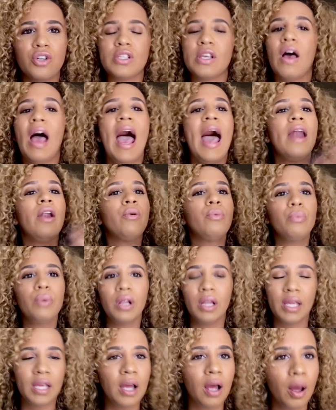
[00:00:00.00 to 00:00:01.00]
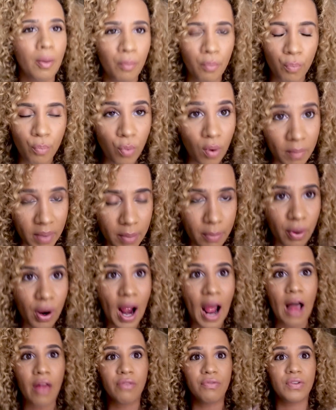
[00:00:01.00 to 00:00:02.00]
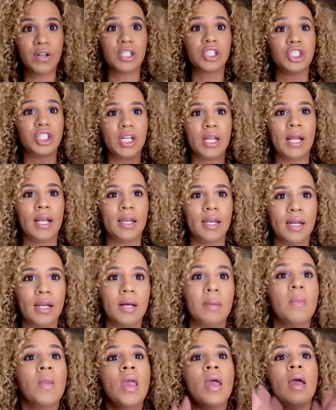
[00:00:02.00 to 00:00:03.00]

So I don't really remember how the fuck she ended up